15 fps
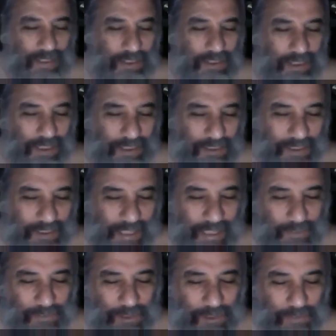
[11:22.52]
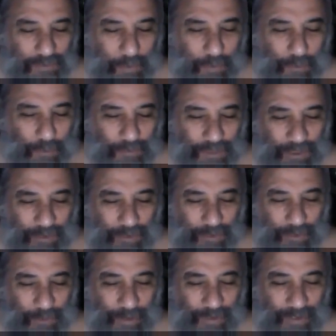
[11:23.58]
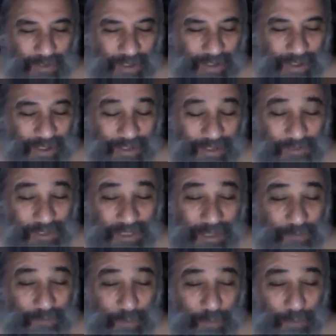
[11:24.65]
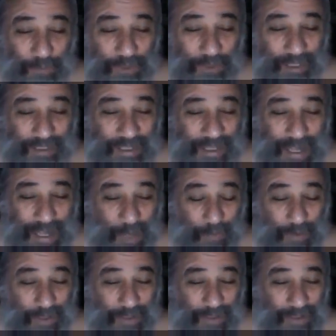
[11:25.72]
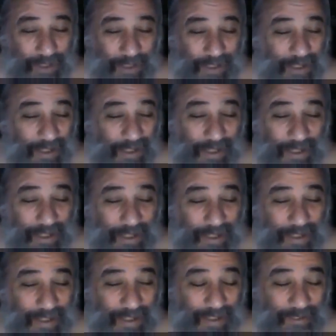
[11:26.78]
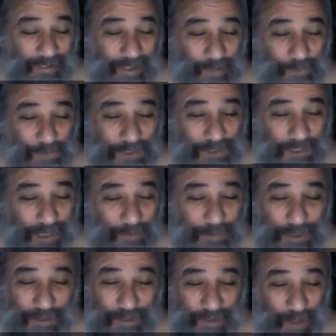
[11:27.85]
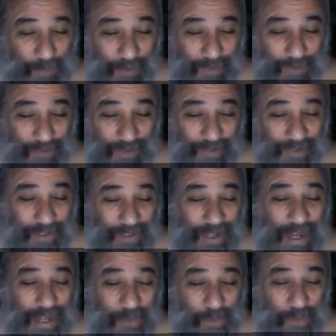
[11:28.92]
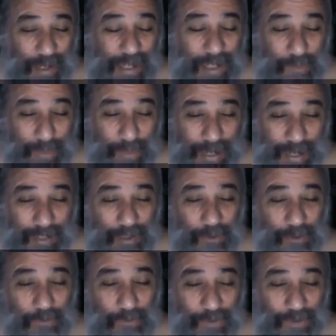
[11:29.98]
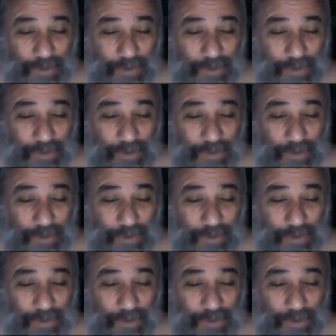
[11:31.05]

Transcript: she didn't say if she'd reported it or not. Well, if she didn't report it, it didn't happen. And I'm sorry, but I think any man who